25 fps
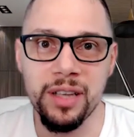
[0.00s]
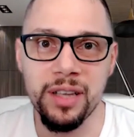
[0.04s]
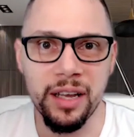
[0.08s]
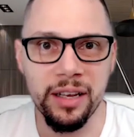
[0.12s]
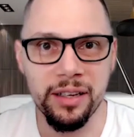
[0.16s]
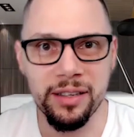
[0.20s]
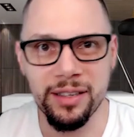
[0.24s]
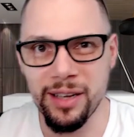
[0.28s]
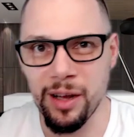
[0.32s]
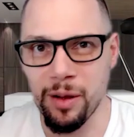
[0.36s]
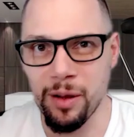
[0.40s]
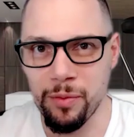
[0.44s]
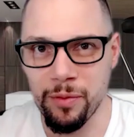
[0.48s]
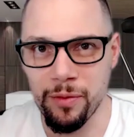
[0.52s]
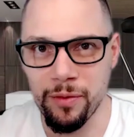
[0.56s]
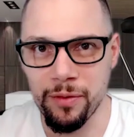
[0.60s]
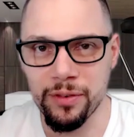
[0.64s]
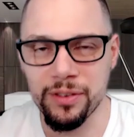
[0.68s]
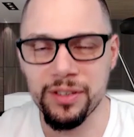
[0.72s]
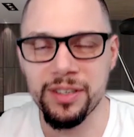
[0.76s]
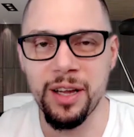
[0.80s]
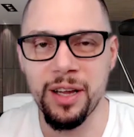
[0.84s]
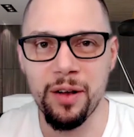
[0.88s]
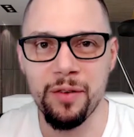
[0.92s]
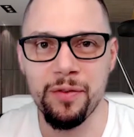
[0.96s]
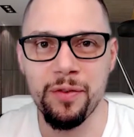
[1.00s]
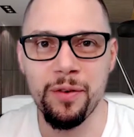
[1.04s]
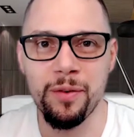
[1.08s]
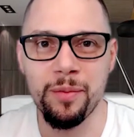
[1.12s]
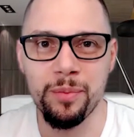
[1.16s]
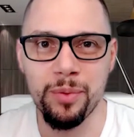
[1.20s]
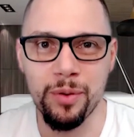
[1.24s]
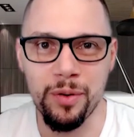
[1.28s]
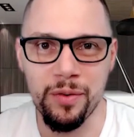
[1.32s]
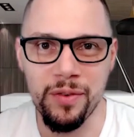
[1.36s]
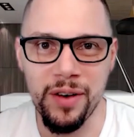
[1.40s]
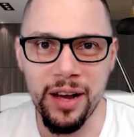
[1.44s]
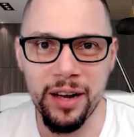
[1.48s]
like cell phone
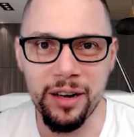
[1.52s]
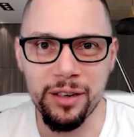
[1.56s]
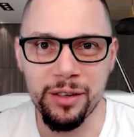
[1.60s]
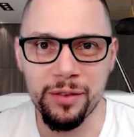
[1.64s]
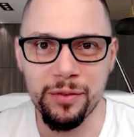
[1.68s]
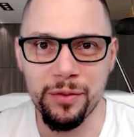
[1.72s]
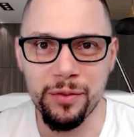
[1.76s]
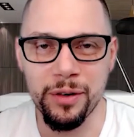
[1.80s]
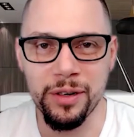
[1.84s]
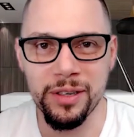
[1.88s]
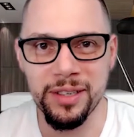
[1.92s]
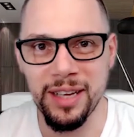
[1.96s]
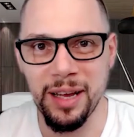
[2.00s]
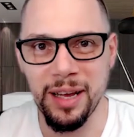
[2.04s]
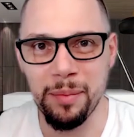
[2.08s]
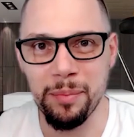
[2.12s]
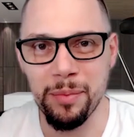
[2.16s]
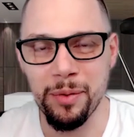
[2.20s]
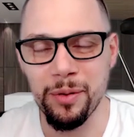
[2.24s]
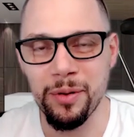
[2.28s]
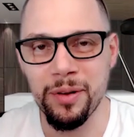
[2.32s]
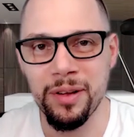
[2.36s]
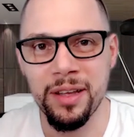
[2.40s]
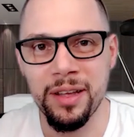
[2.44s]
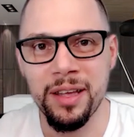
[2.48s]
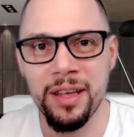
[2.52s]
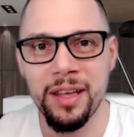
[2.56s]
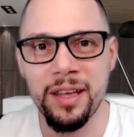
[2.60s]
providers, for example,